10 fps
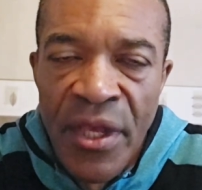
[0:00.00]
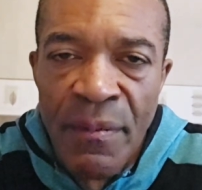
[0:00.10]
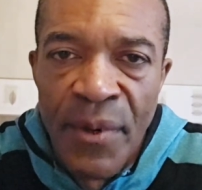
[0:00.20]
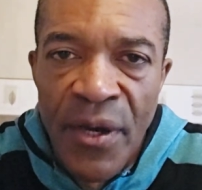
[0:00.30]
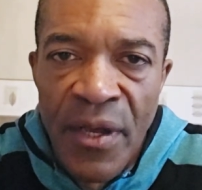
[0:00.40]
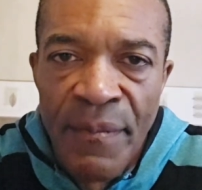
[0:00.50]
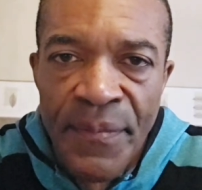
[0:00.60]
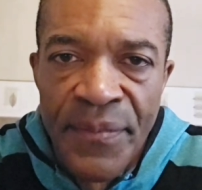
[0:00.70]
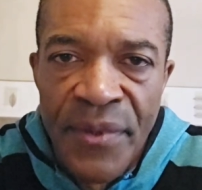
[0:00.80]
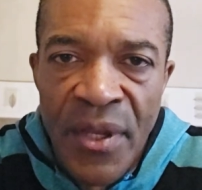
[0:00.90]
But
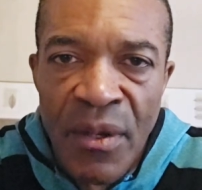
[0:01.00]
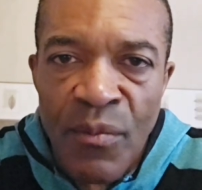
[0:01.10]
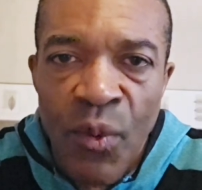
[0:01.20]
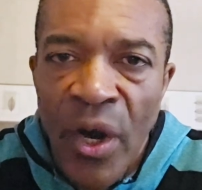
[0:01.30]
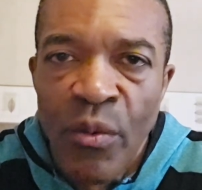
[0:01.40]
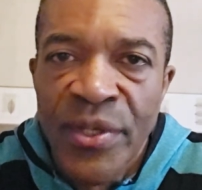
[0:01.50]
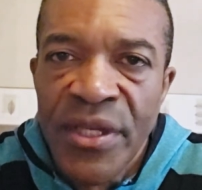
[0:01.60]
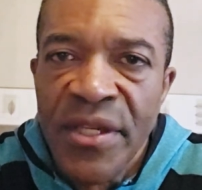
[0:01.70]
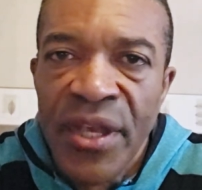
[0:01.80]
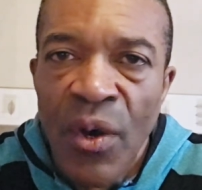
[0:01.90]
why
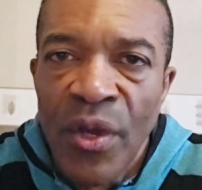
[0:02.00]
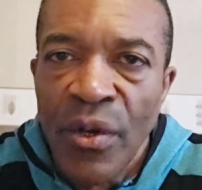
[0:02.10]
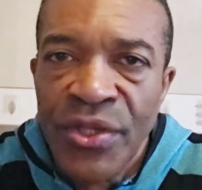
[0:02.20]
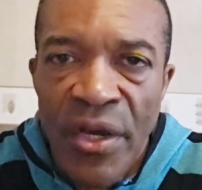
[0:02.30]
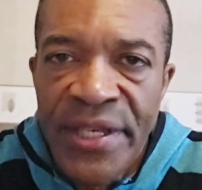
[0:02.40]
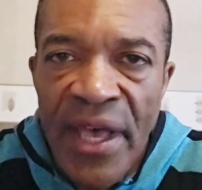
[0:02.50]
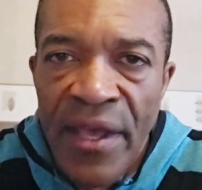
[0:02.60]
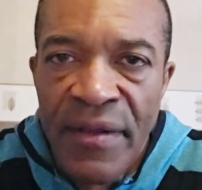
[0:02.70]
wasn't Diogo Jota